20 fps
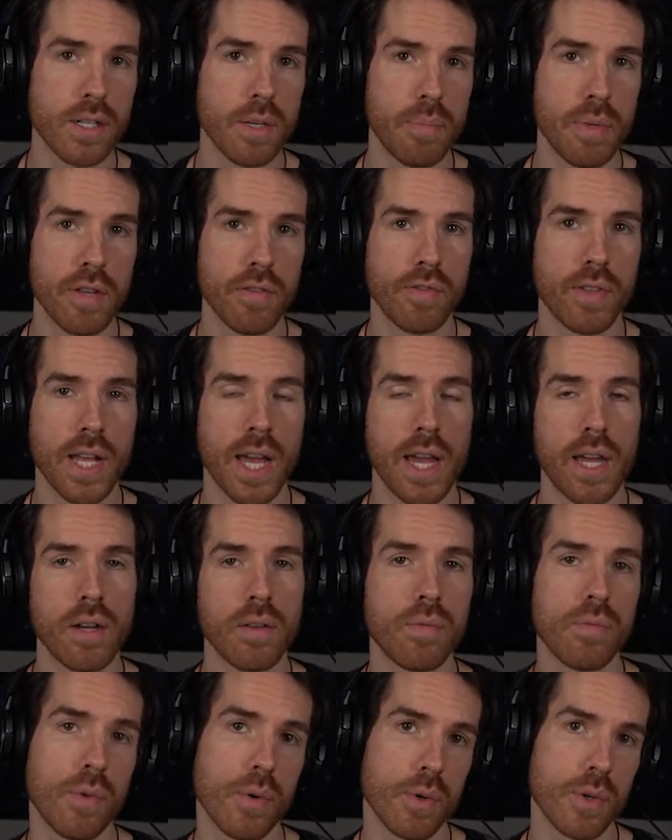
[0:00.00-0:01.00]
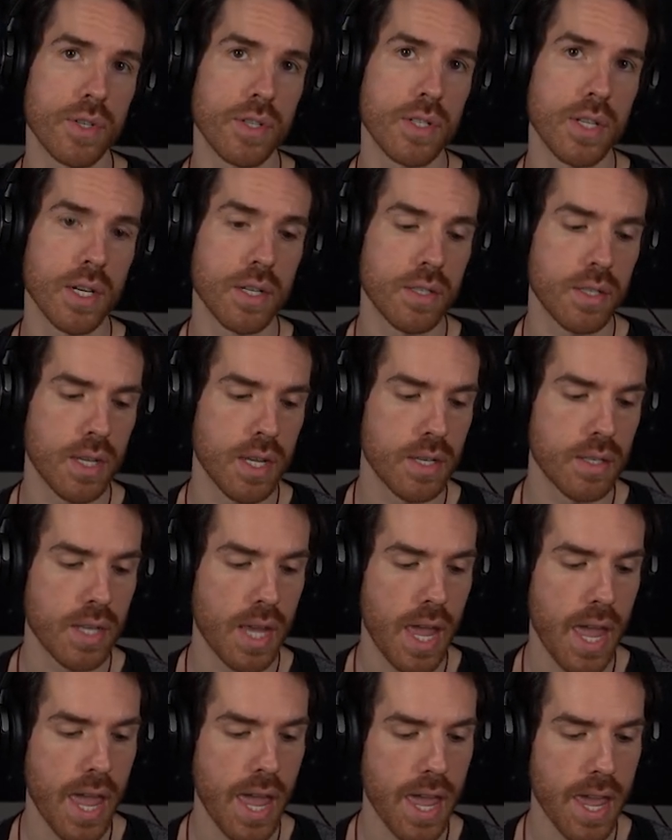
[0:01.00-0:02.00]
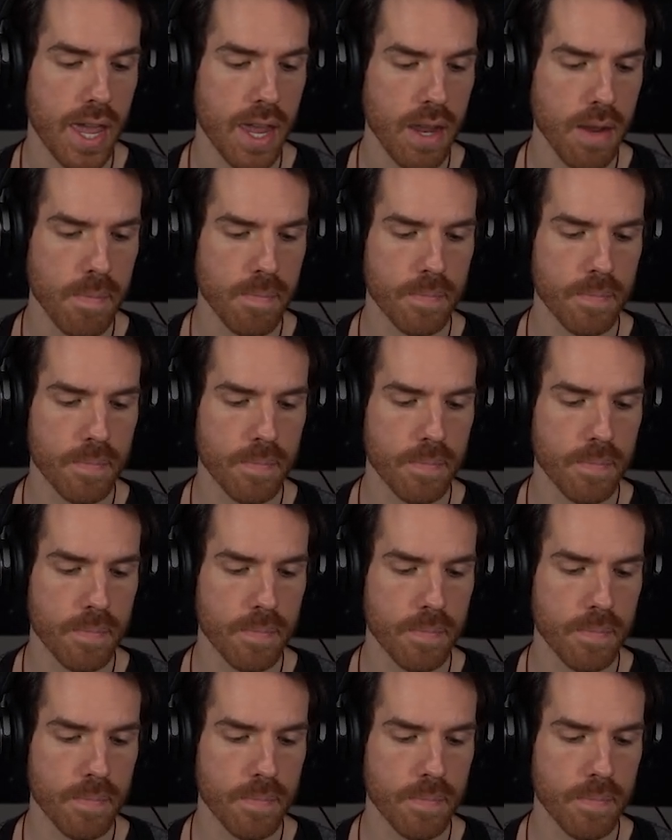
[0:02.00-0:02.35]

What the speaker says: to B flat or 6 is A.